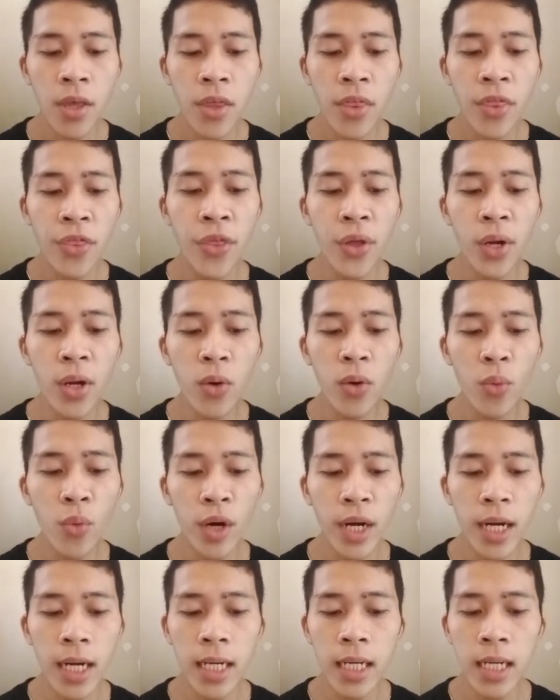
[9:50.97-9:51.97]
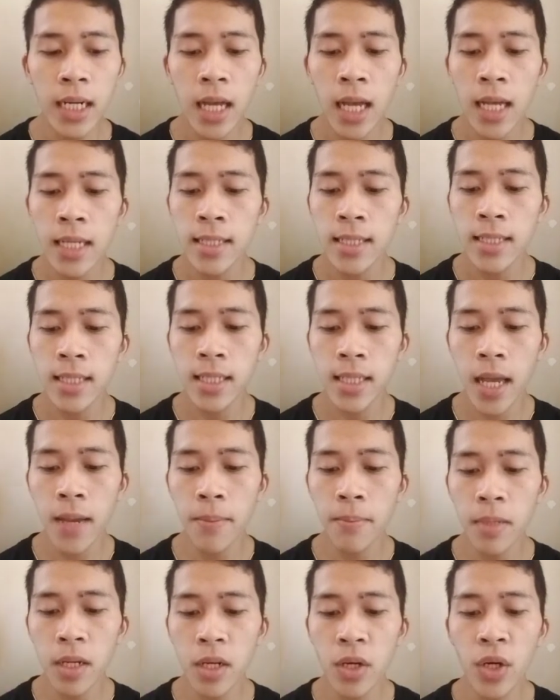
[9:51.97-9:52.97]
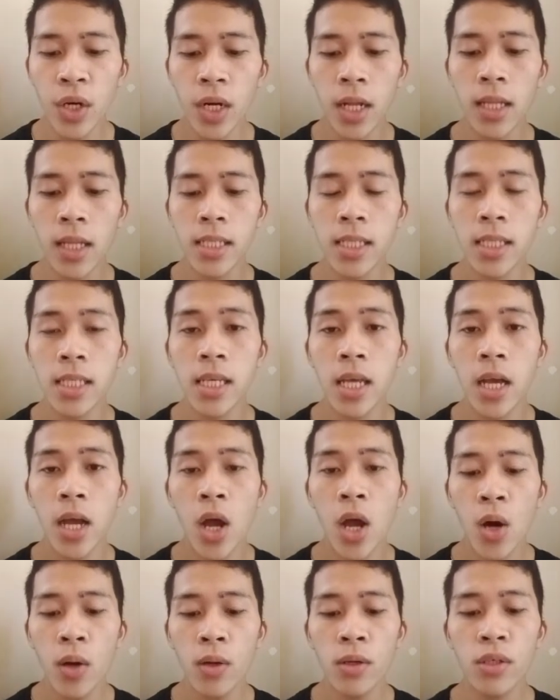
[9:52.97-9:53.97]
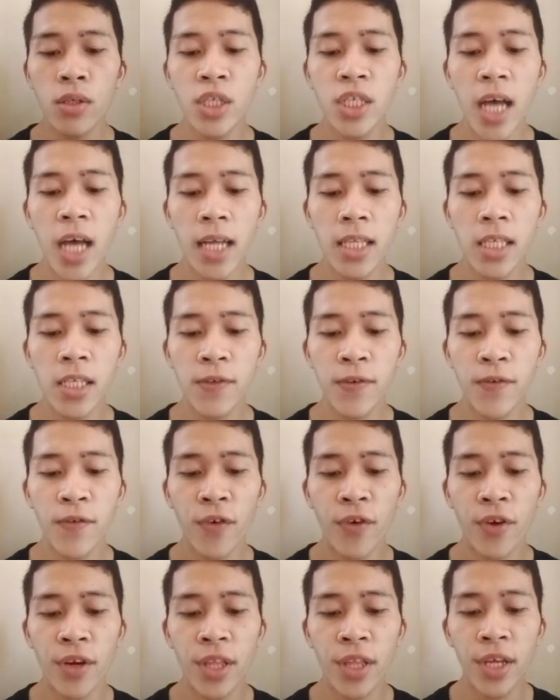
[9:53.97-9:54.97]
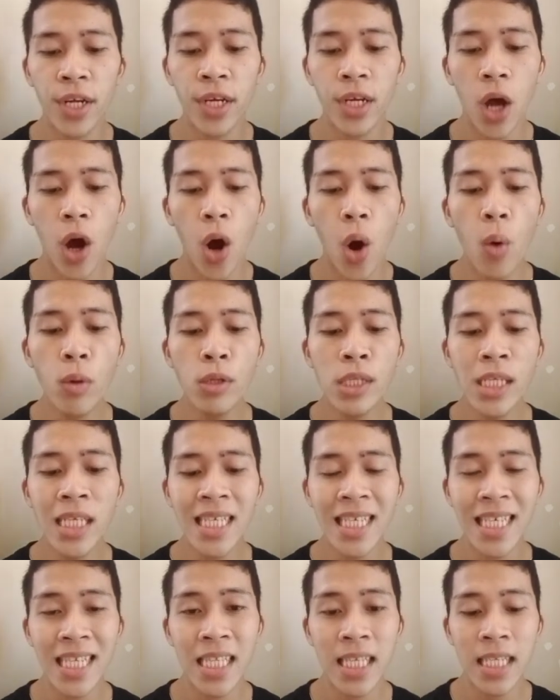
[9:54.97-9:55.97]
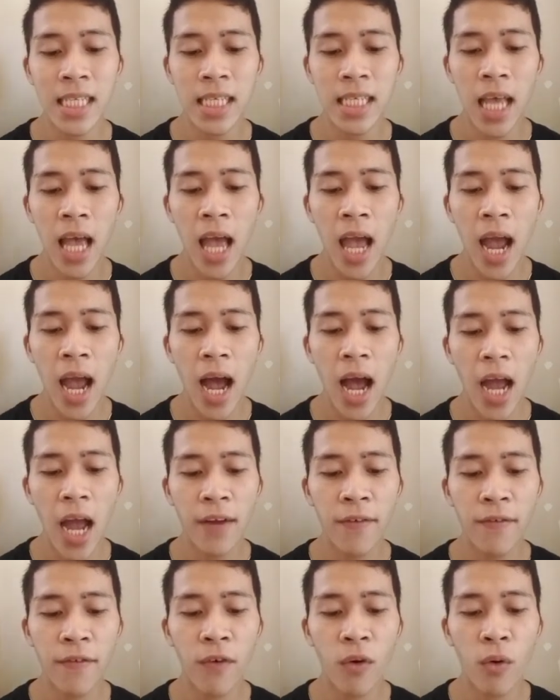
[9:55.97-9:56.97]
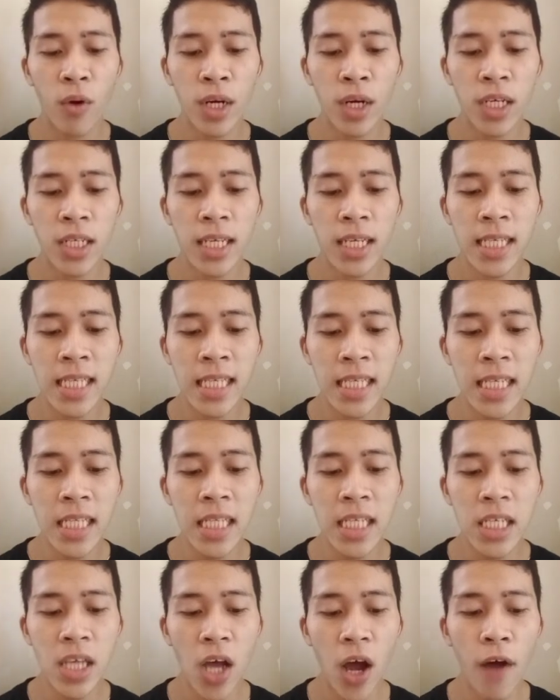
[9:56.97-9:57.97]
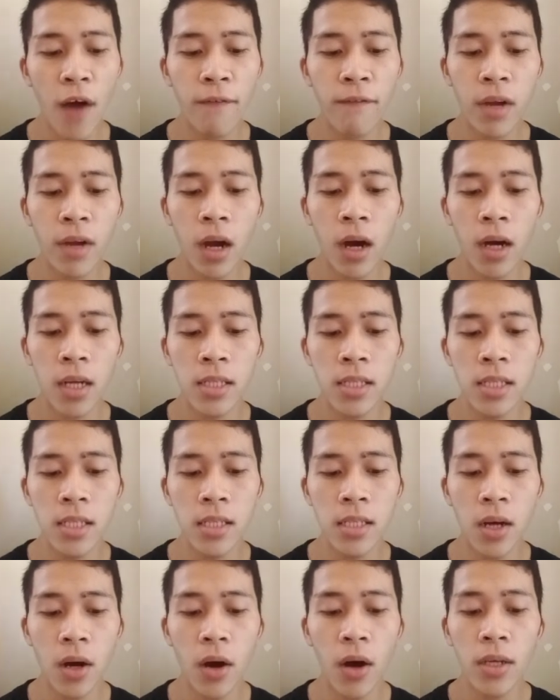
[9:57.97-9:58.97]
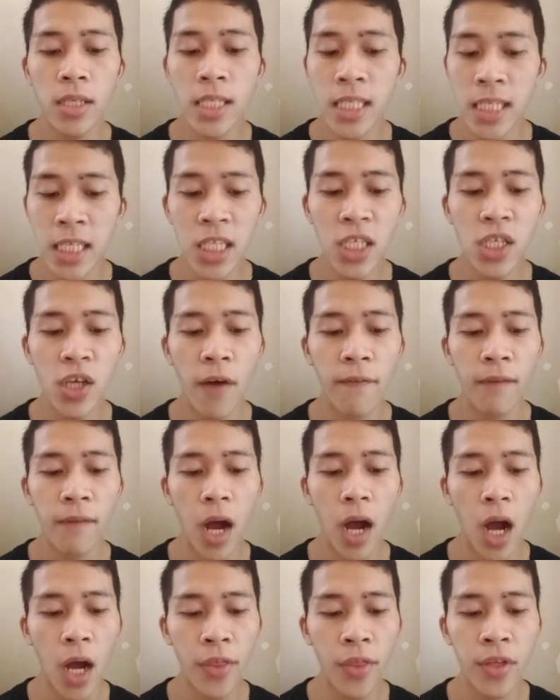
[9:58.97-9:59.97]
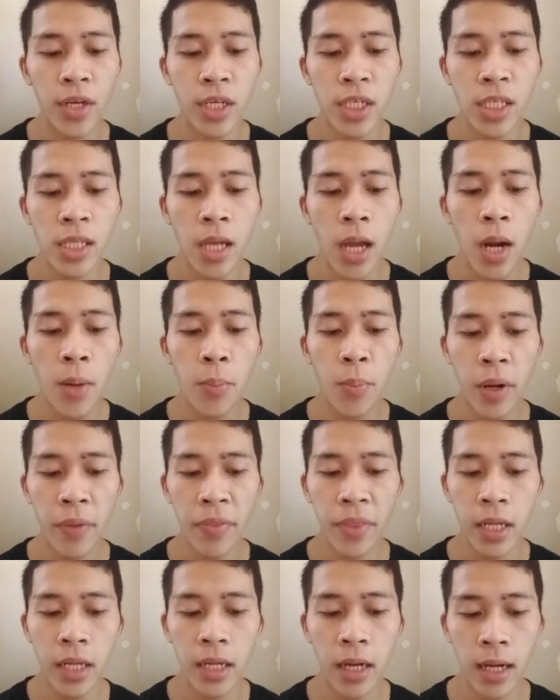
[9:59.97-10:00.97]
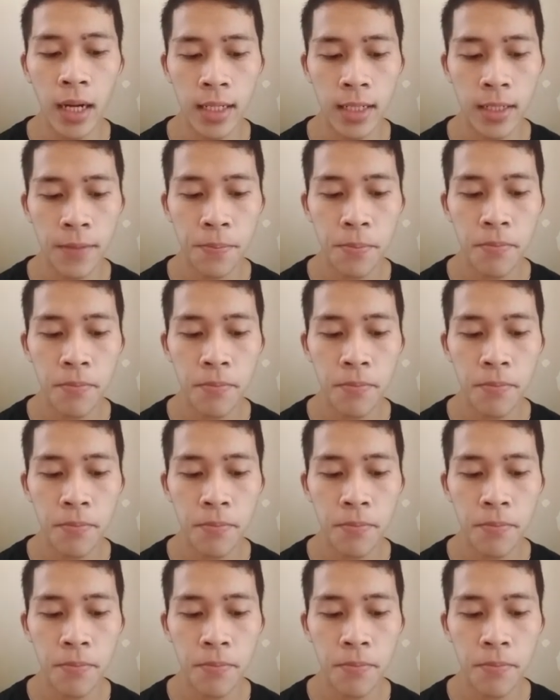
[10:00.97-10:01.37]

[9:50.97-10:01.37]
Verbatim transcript: There were temp girls who danced for their own sins and for the sins of God, sins of others from the God.